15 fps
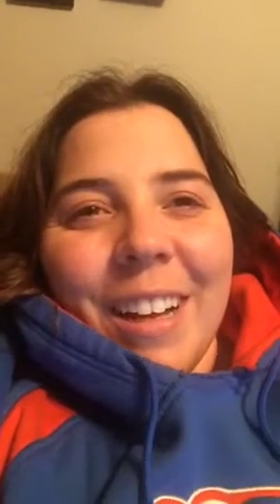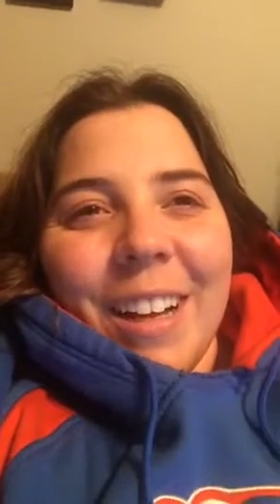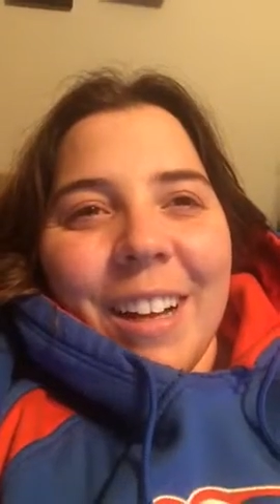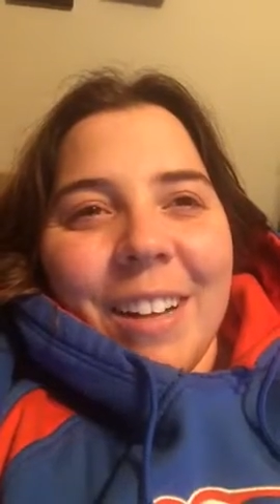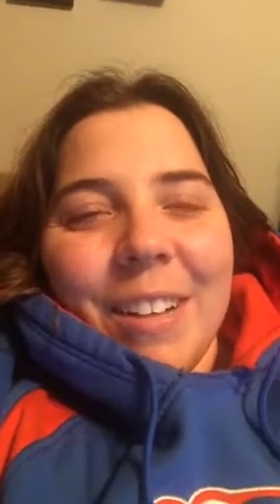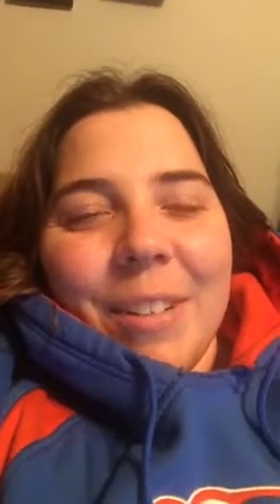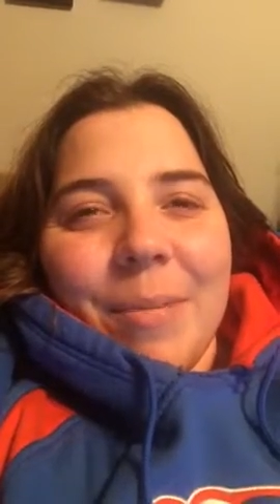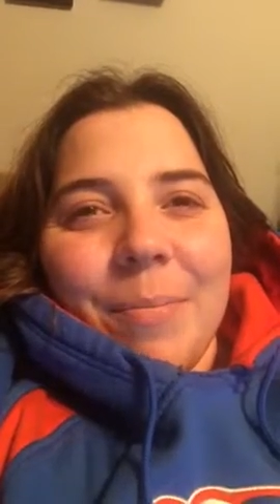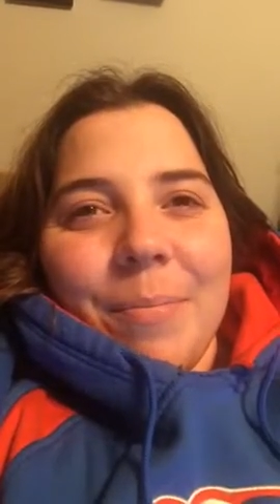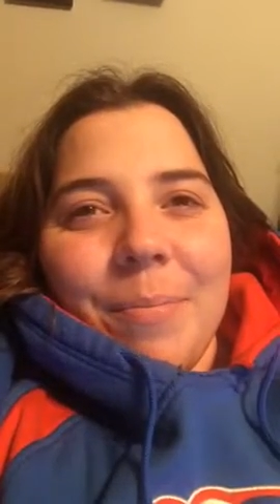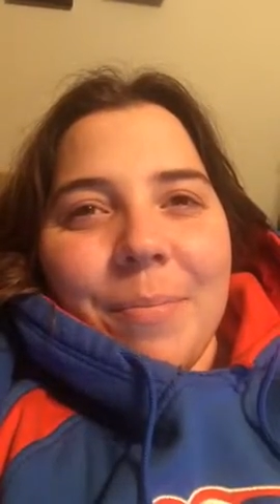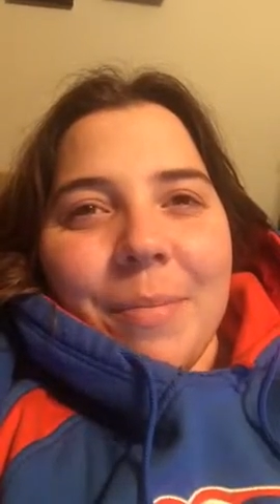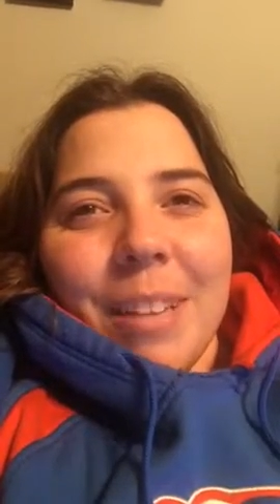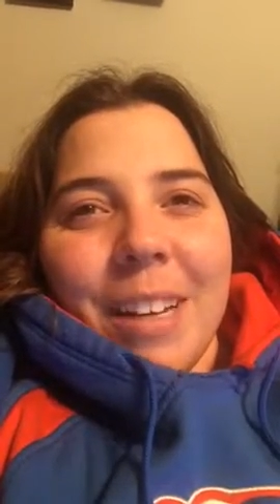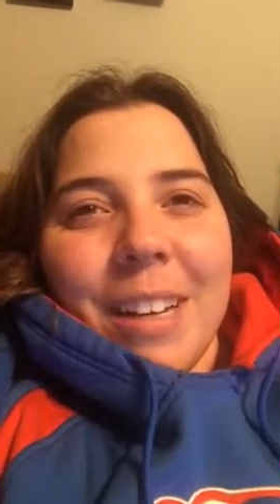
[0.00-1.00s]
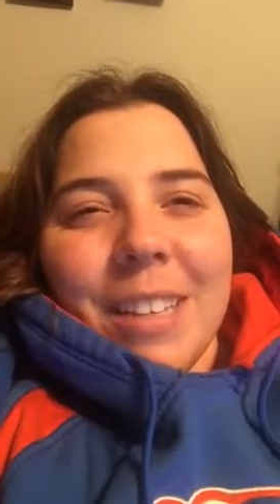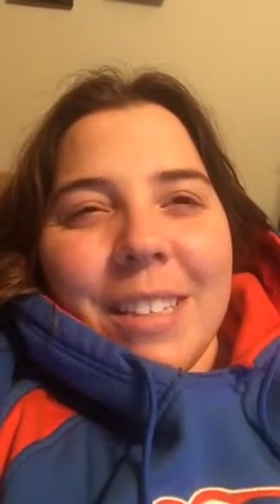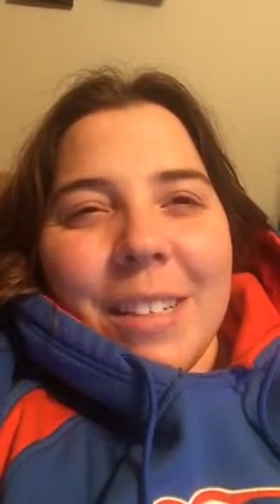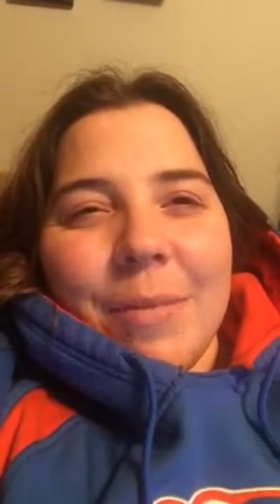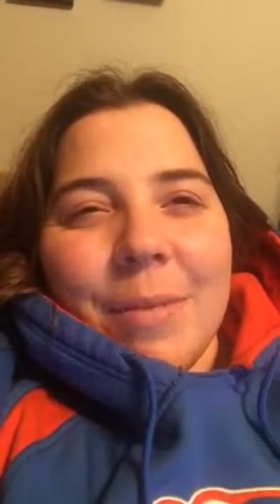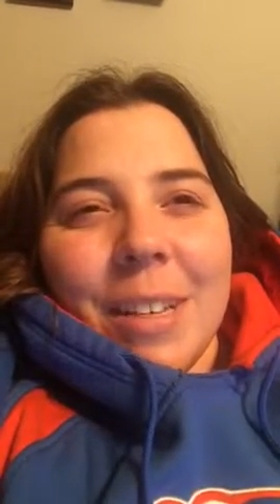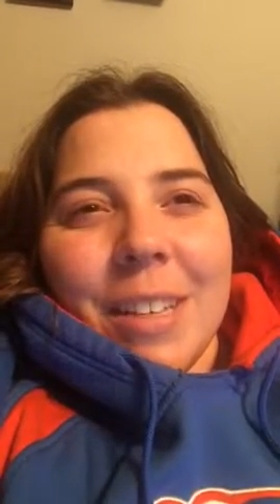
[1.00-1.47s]
And it
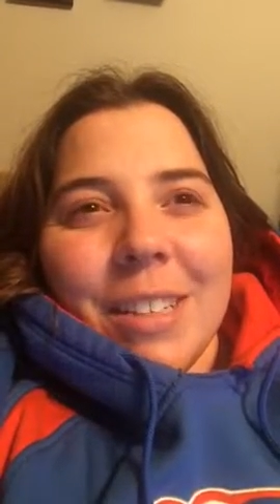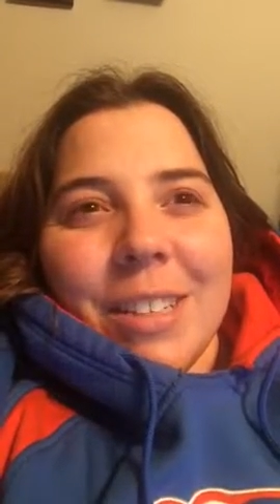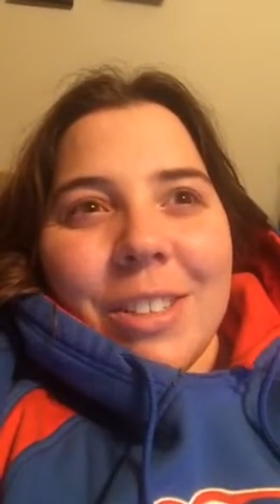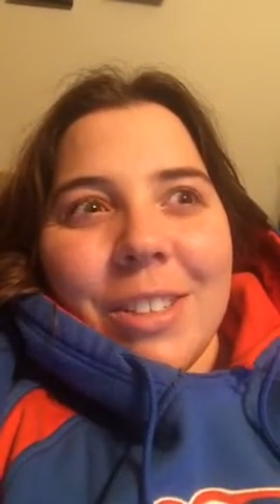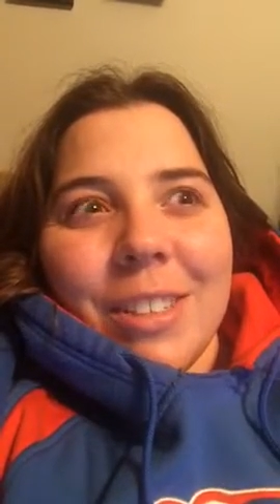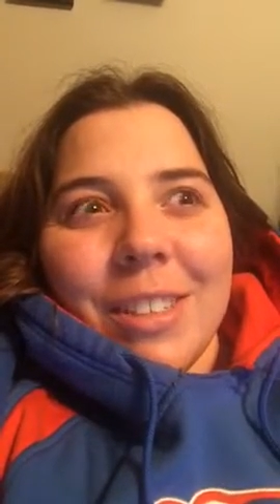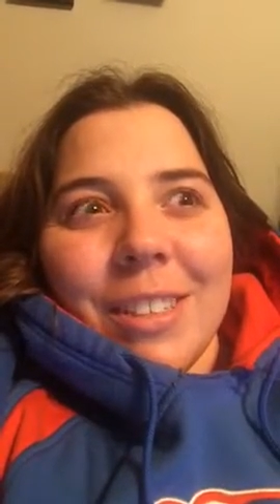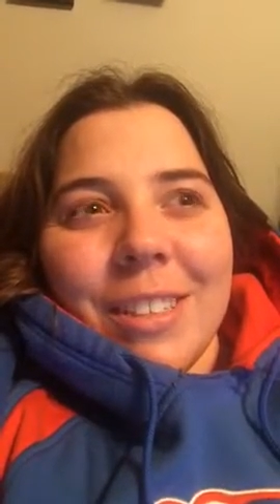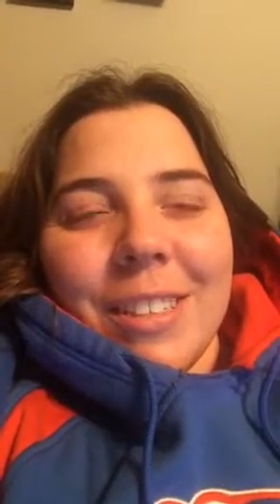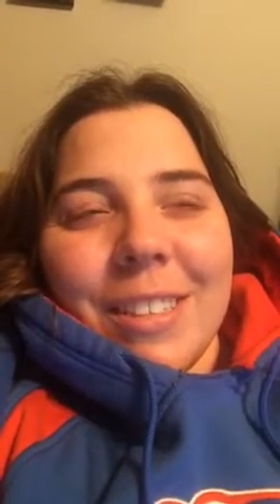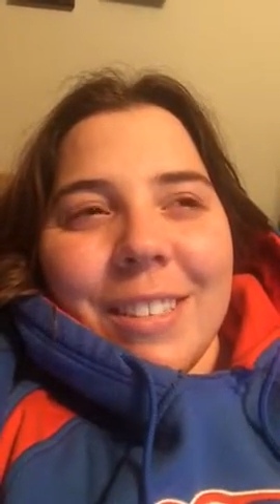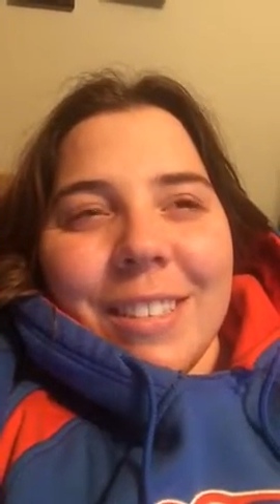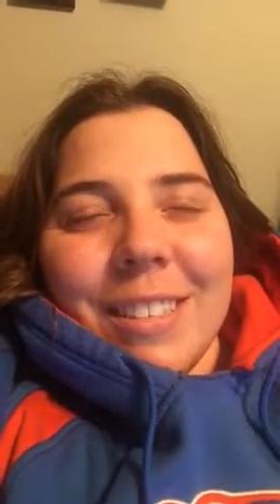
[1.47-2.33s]
seems like such a,